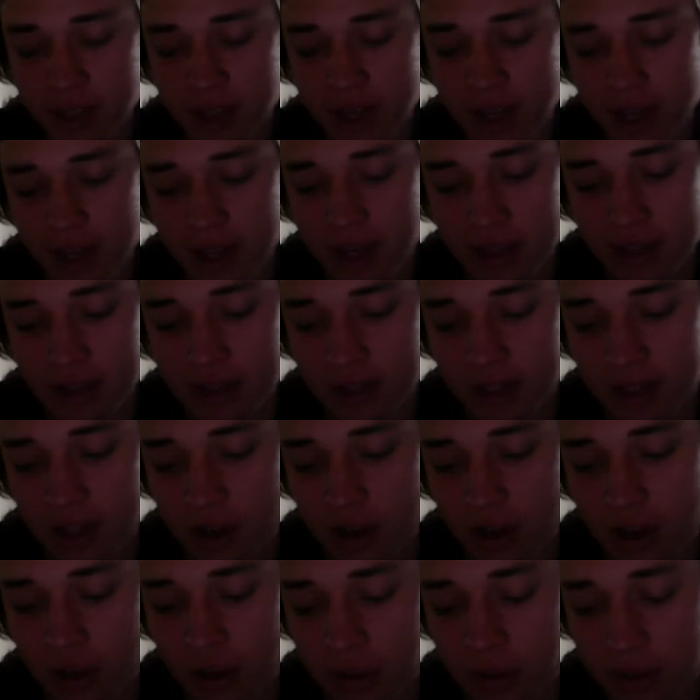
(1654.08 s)
Yeah, like
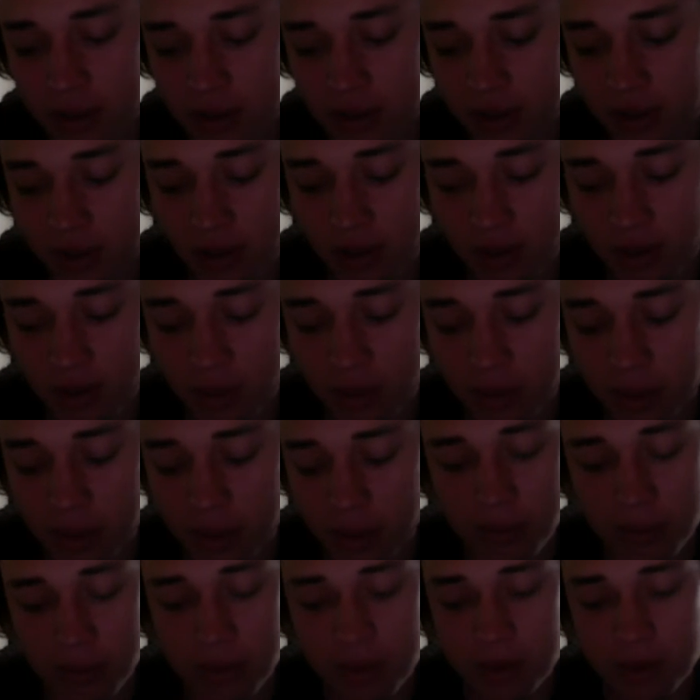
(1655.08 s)
all the people that
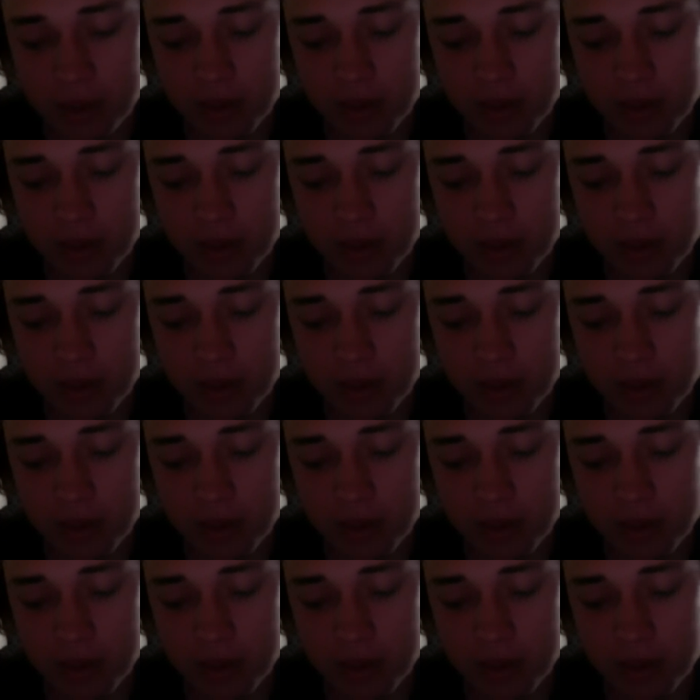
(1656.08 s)
have